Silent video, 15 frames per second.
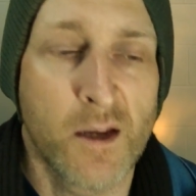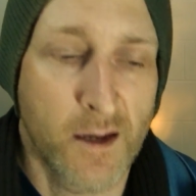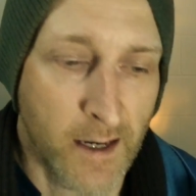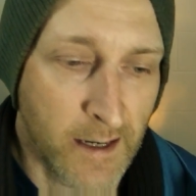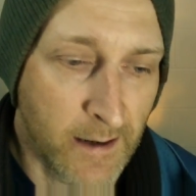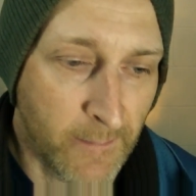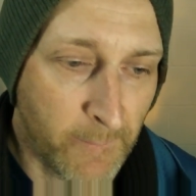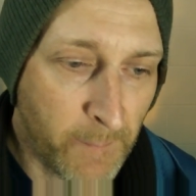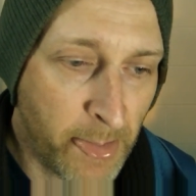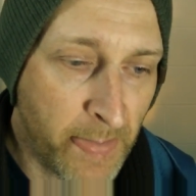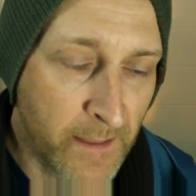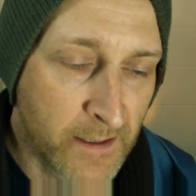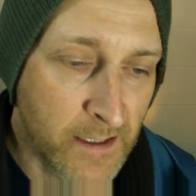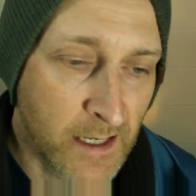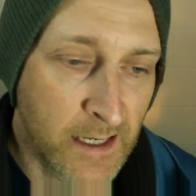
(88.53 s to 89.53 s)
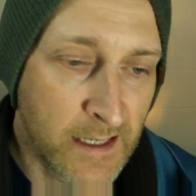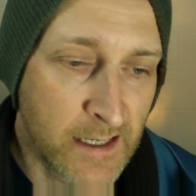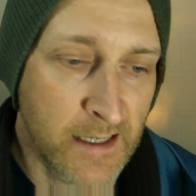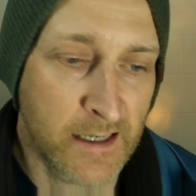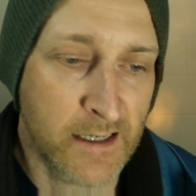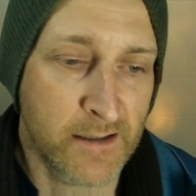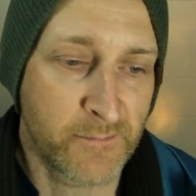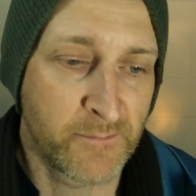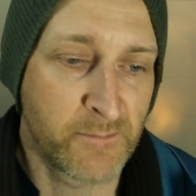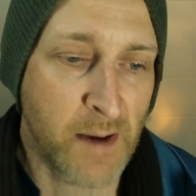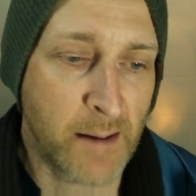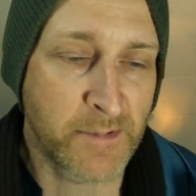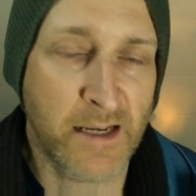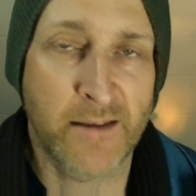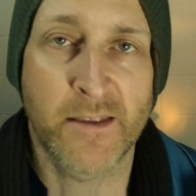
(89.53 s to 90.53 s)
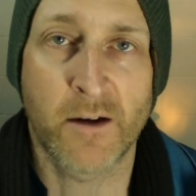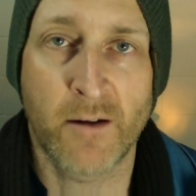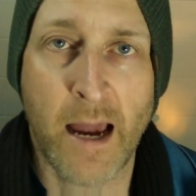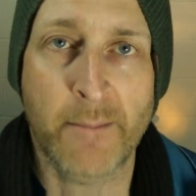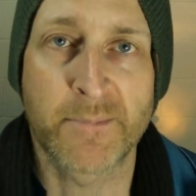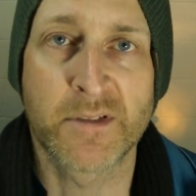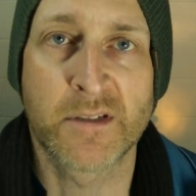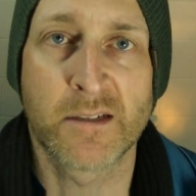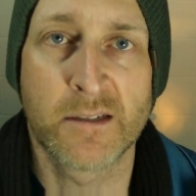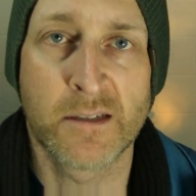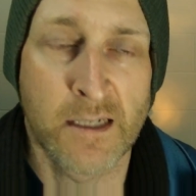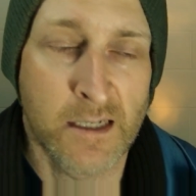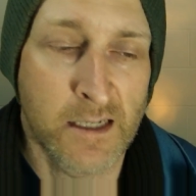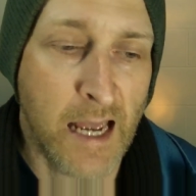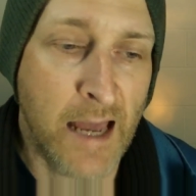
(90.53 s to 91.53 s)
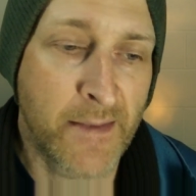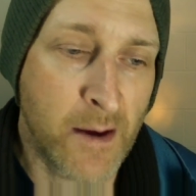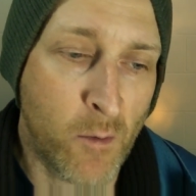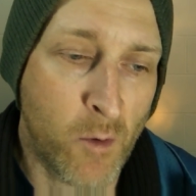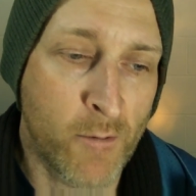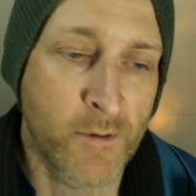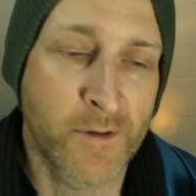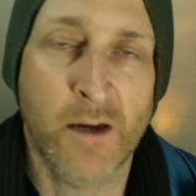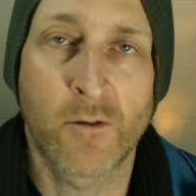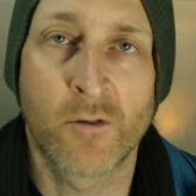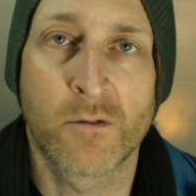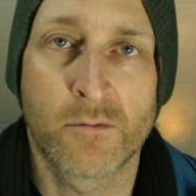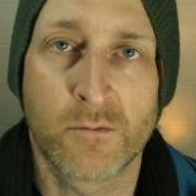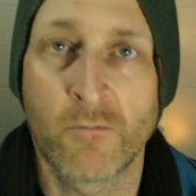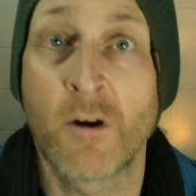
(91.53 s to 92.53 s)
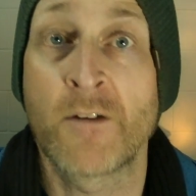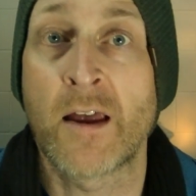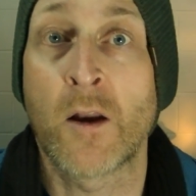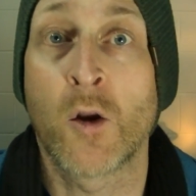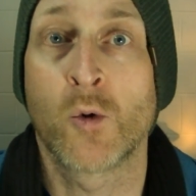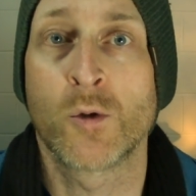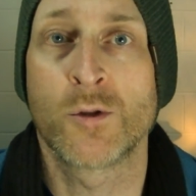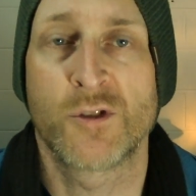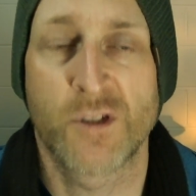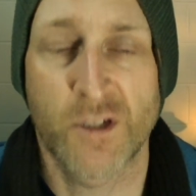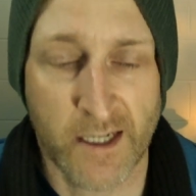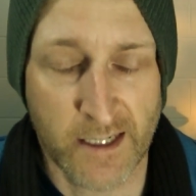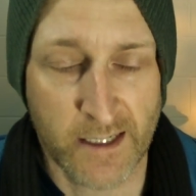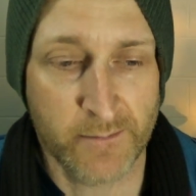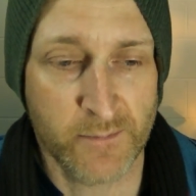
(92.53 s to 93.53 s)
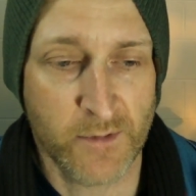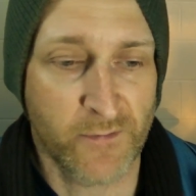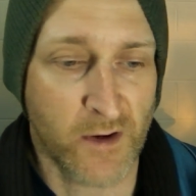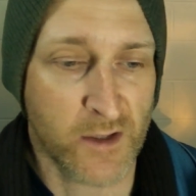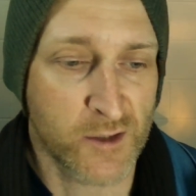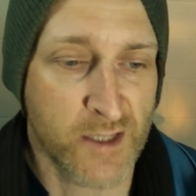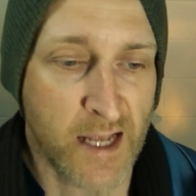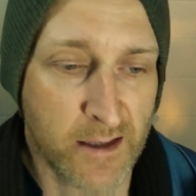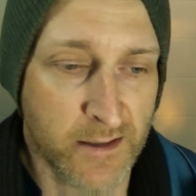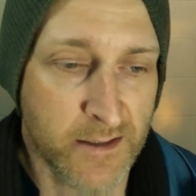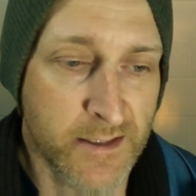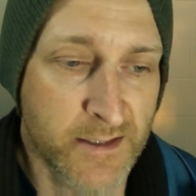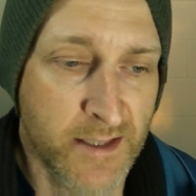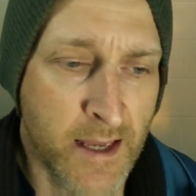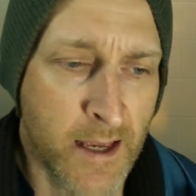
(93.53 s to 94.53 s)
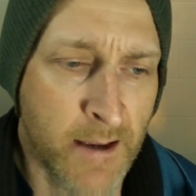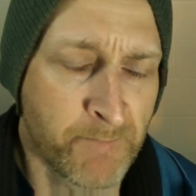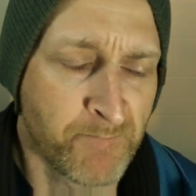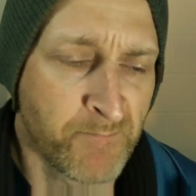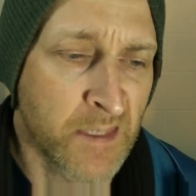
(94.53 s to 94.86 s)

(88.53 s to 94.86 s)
update their apps, and that way when they launch, the functionality is there.